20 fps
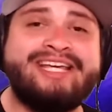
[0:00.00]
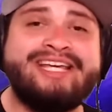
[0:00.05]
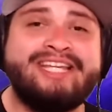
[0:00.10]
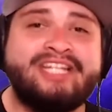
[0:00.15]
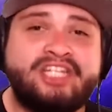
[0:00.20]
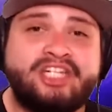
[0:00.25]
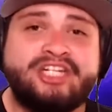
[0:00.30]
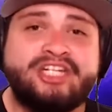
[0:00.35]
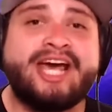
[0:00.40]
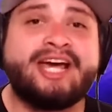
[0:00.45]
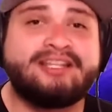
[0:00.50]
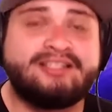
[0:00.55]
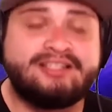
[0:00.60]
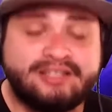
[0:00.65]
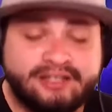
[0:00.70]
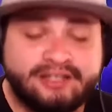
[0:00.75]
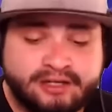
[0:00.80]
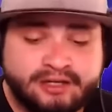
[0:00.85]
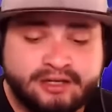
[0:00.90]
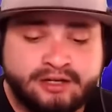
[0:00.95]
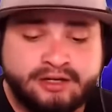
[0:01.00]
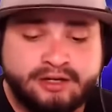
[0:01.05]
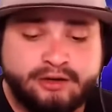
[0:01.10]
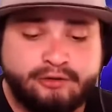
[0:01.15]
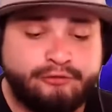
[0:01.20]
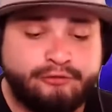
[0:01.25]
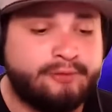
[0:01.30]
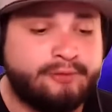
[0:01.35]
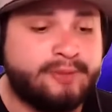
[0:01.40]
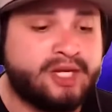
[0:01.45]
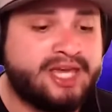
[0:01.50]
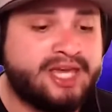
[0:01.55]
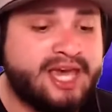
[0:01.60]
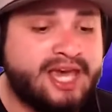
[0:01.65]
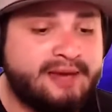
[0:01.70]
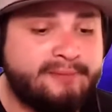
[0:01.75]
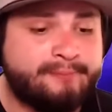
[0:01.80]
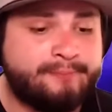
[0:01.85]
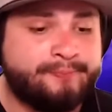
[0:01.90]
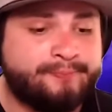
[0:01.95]
ejected from a
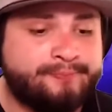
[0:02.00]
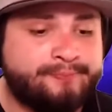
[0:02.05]
game?